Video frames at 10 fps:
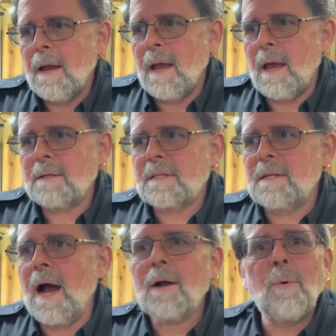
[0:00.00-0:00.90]
It's
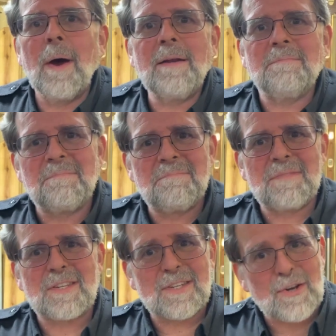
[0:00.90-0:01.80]
not quite
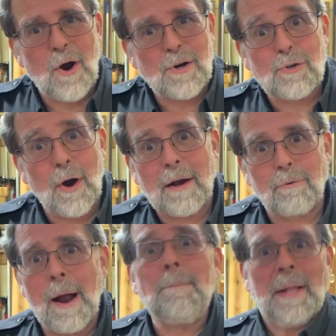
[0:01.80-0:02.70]
Star Trek
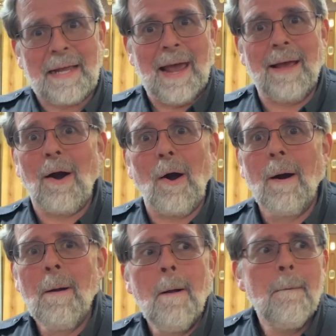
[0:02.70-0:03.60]
Replicator,
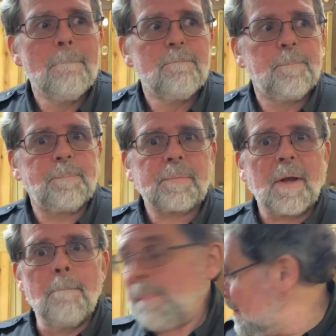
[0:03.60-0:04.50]

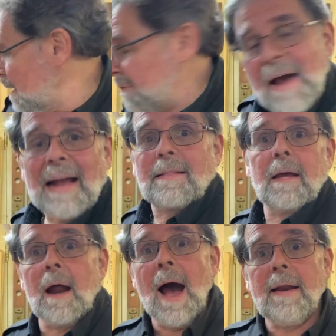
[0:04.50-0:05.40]
but the fact
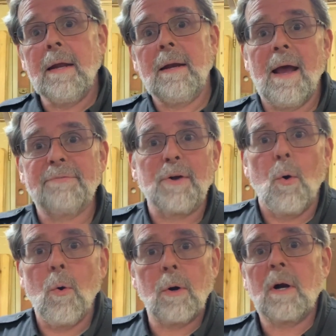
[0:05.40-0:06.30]
that I didn't have to
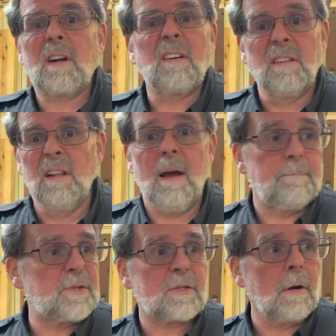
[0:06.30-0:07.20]
order
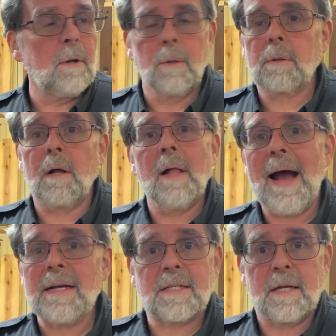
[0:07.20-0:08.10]
clips to hold
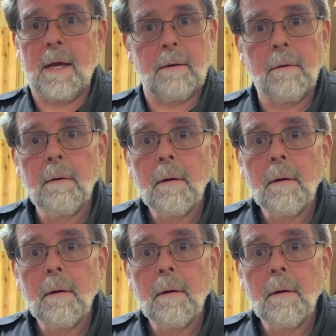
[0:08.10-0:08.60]
glass in